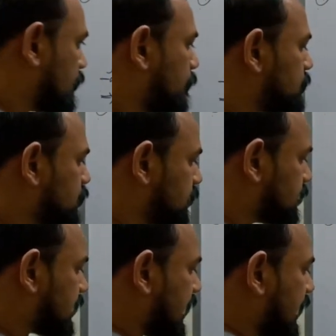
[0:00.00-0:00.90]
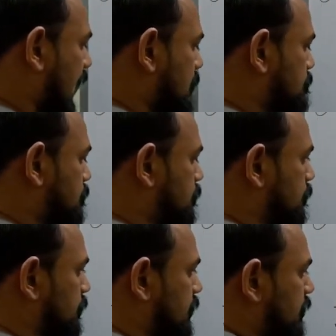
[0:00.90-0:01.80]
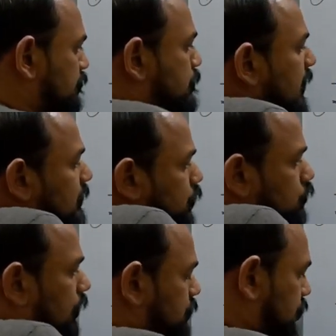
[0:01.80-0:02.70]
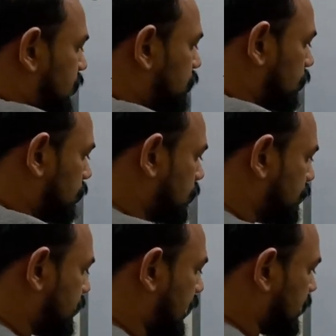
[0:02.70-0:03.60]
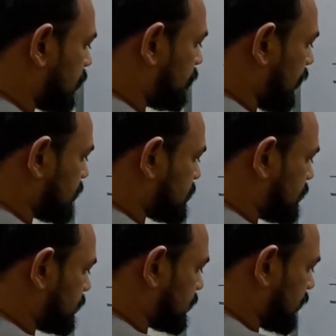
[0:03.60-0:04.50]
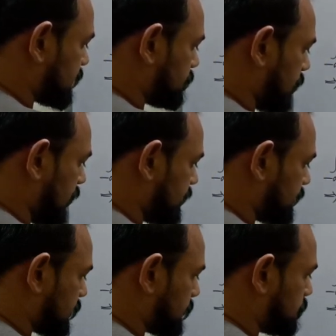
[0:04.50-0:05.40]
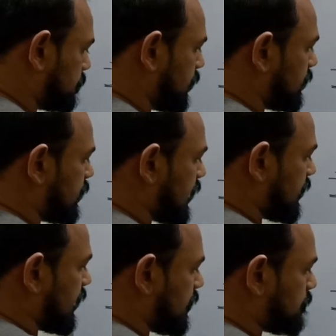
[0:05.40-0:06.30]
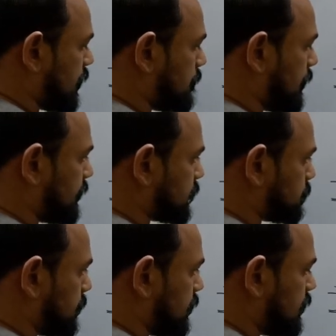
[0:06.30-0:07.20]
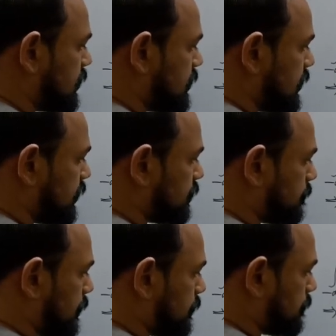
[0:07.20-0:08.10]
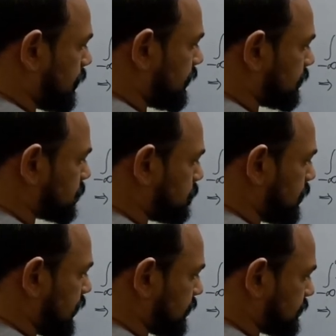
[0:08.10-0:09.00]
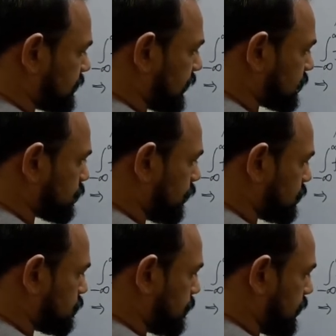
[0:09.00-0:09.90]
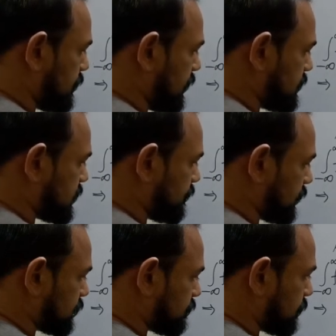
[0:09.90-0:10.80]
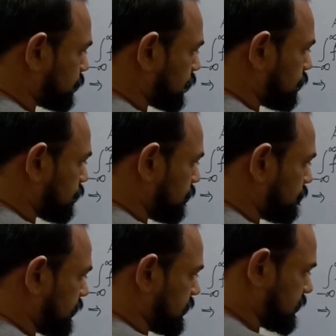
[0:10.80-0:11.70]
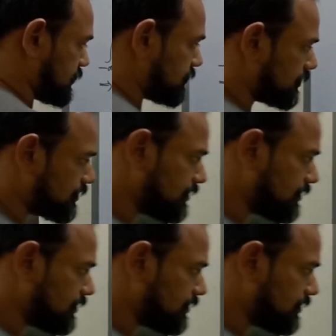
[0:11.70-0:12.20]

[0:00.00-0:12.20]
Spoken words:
The question is, if b is not 0, then I can write this as minus b, a by minus b e to the power minus bx. That's going to be the integration from 0 to infinity.